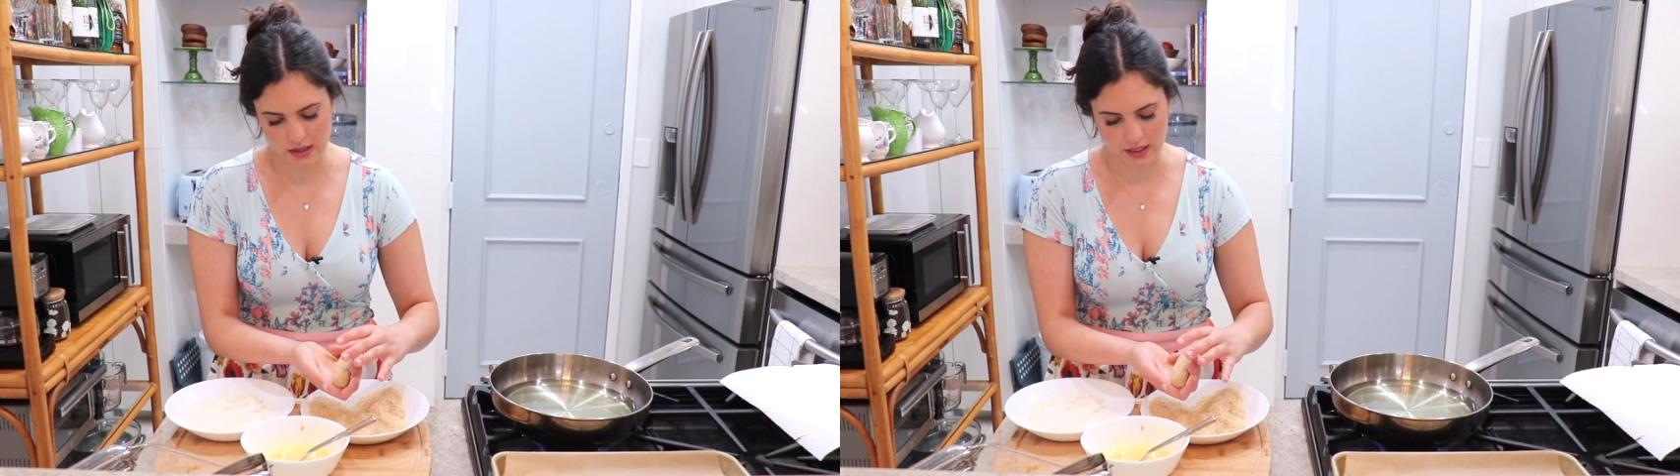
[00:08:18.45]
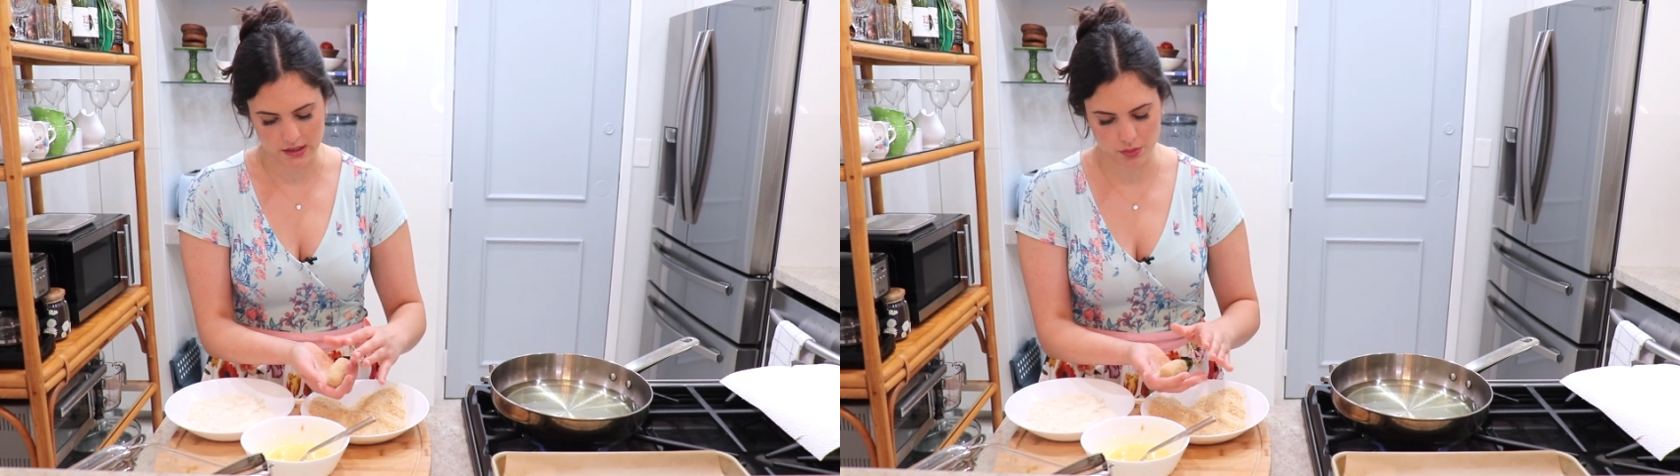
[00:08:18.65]

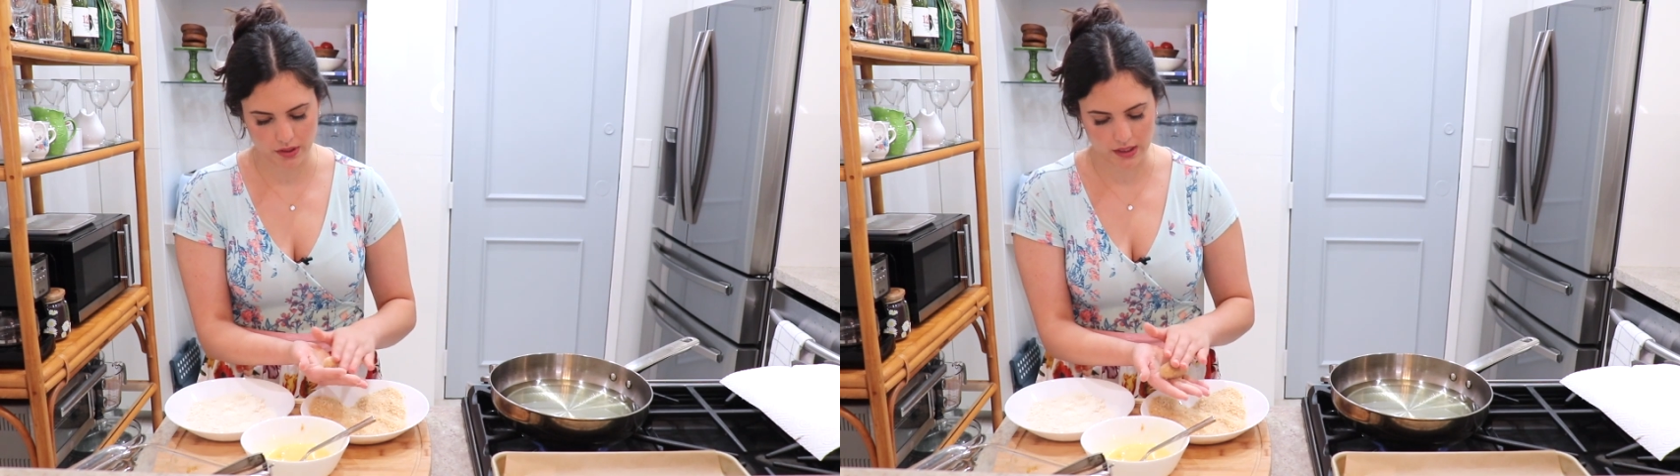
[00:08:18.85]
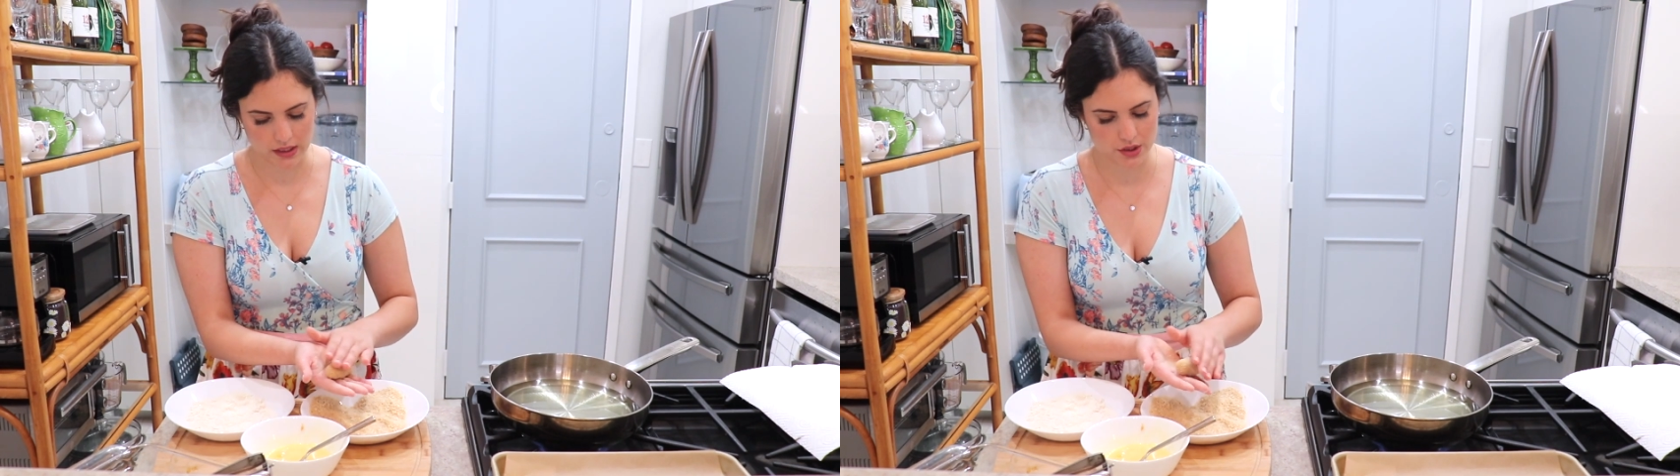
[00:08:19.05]
and that's
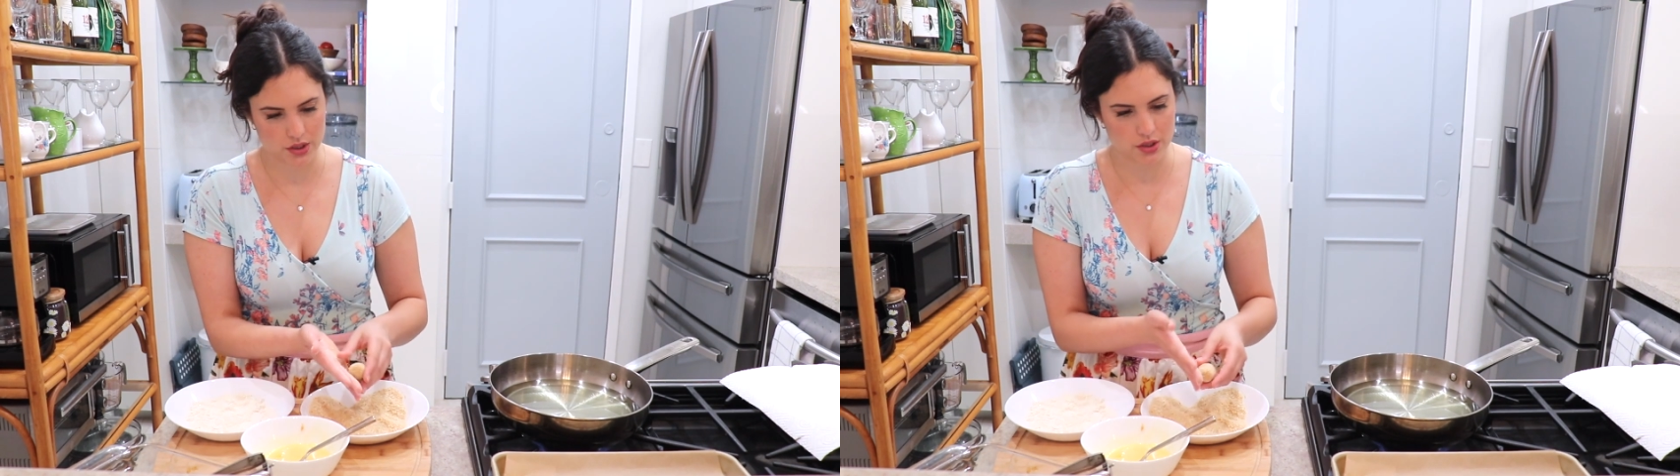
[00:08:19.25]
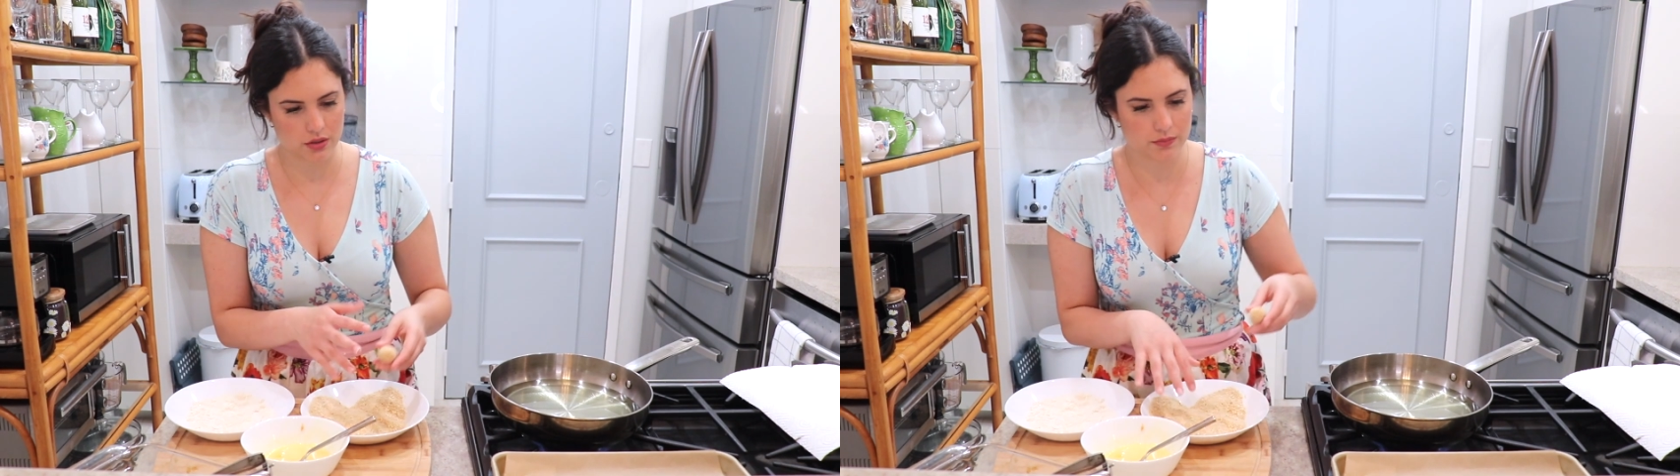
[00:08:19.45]
what I like
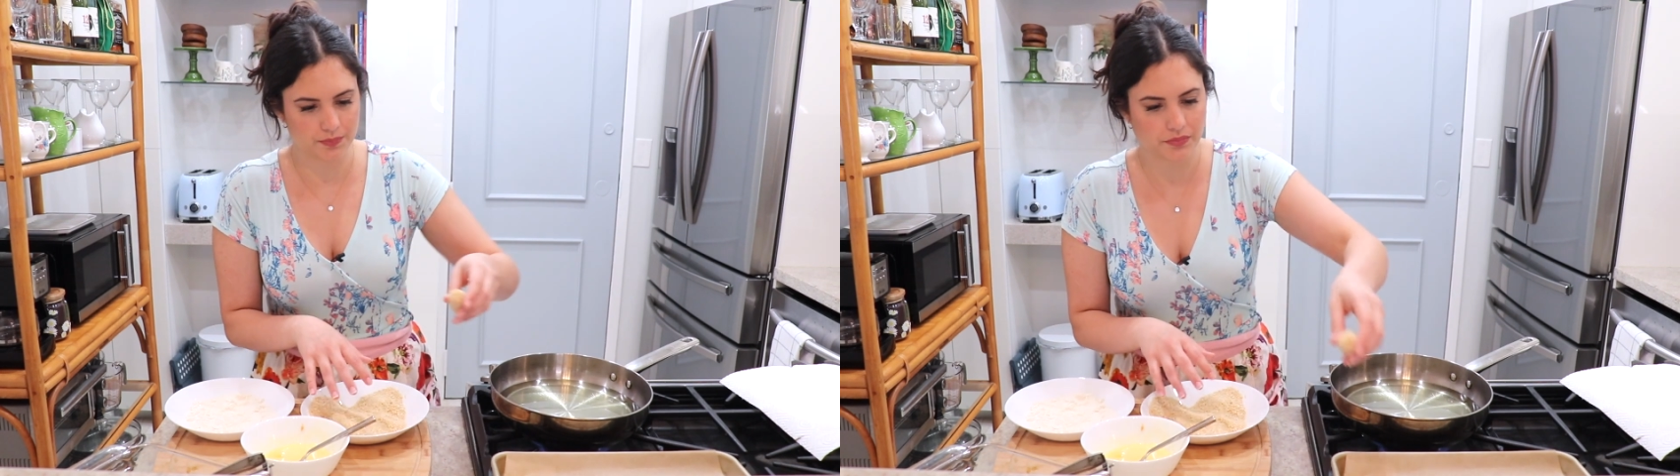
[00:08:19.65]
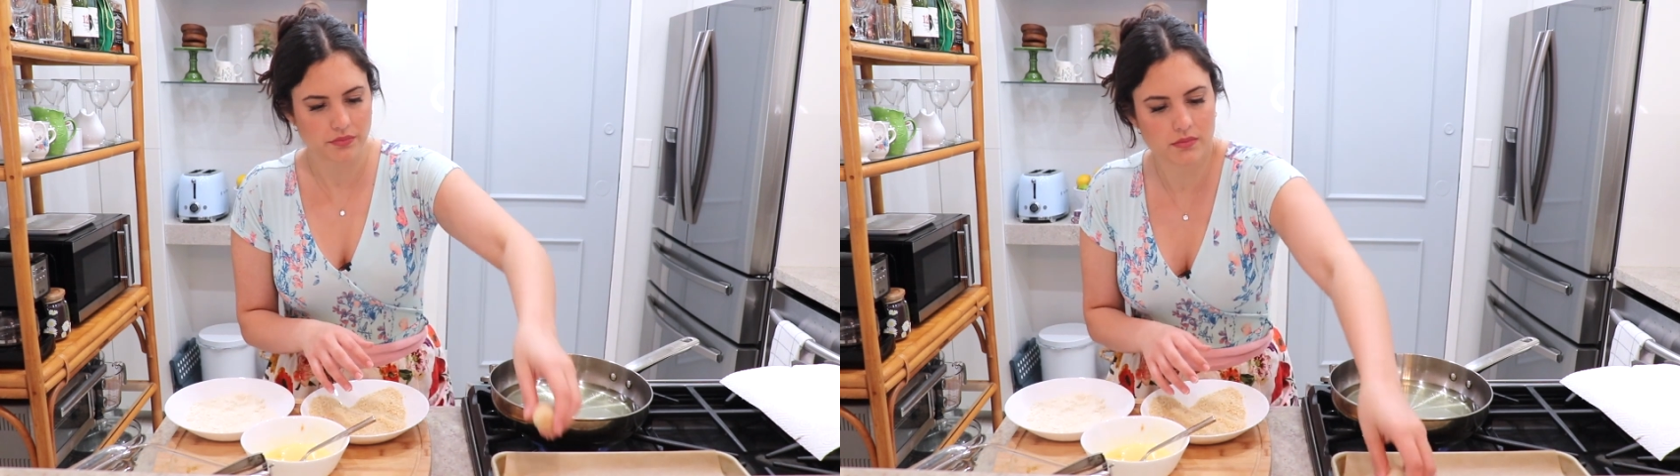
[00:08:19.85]
to do.